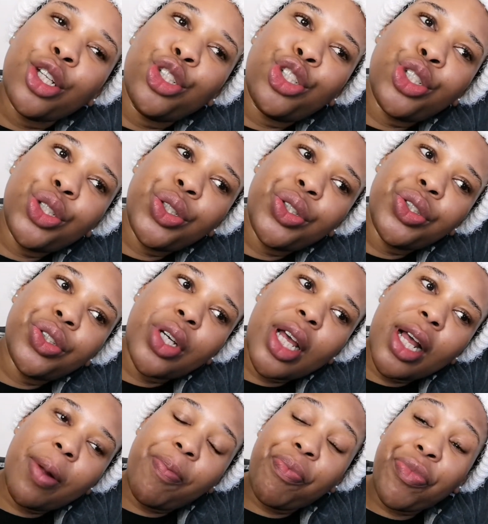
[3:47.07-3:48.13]
to,
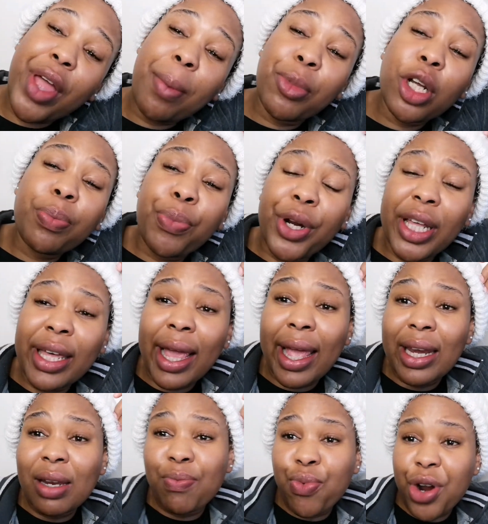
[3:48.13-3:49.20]
I'm not putting
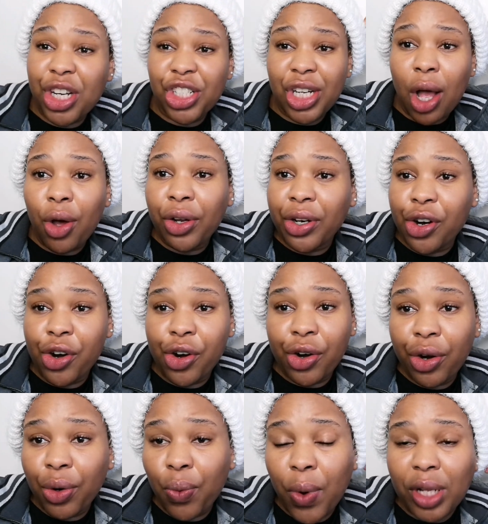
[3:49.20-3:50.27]
any pressure on
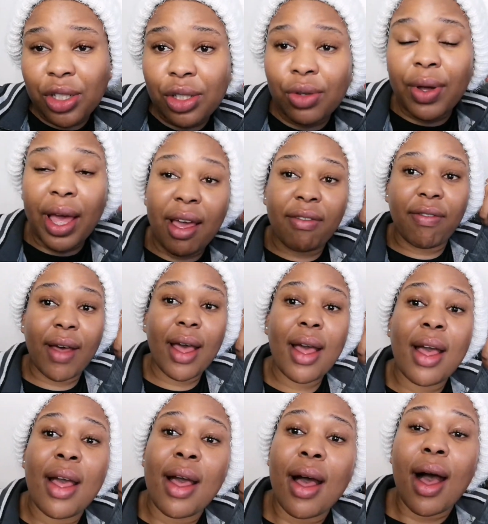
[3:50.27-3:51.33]
her whatsoever.
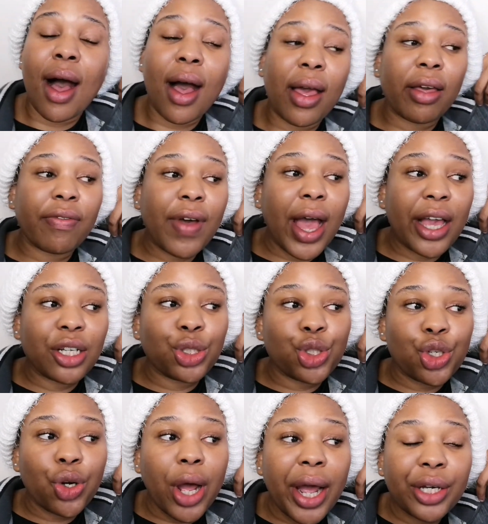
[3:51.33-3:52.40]
However, I
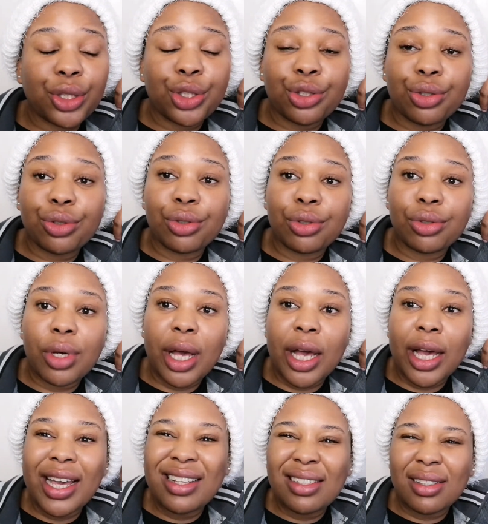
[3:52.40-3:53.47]
try to
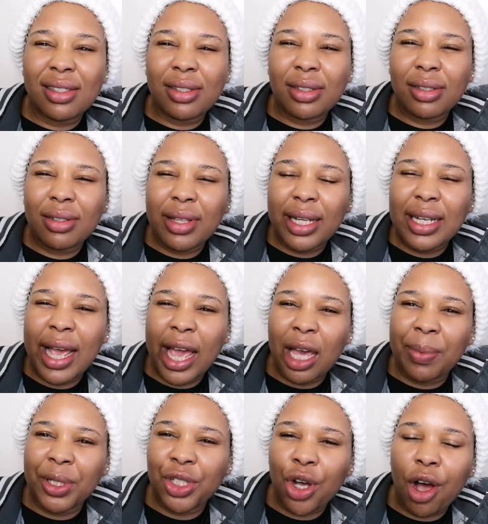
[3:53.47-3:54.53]
instill that
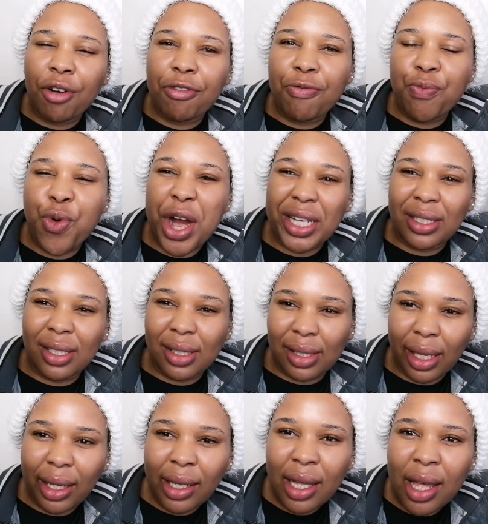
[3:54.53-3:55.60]
habit of
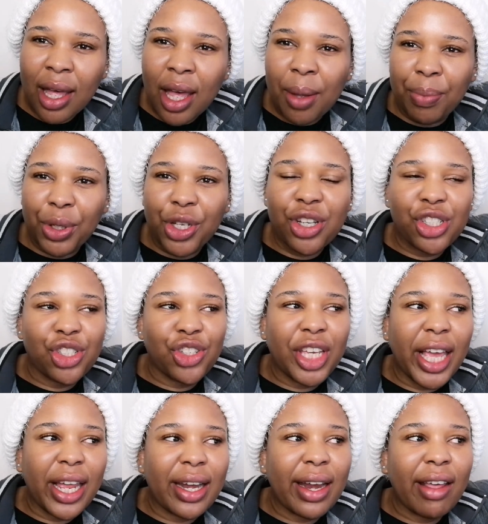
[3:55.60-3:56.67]
practicing, because you
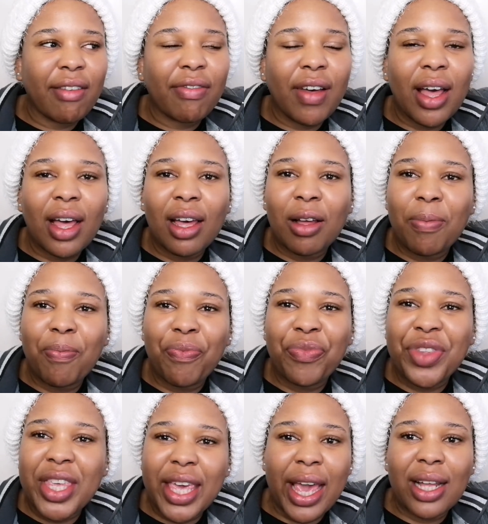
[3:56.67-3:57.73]
can never
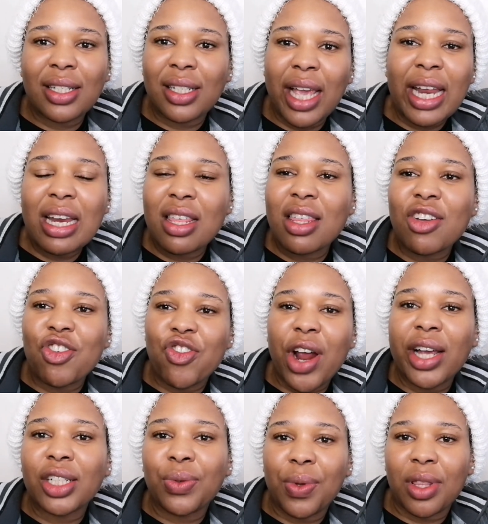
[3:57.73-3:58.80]
get anything
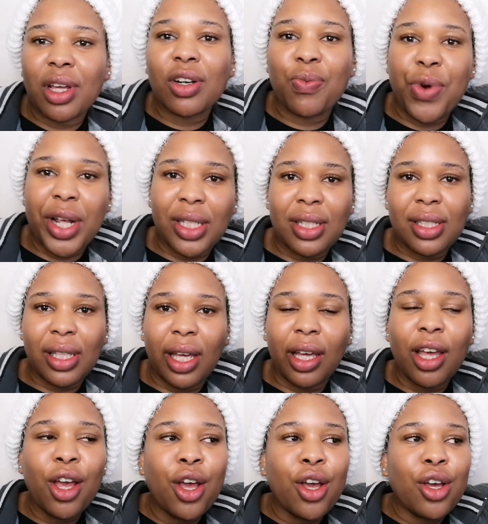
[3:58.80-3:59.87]
right without practicing.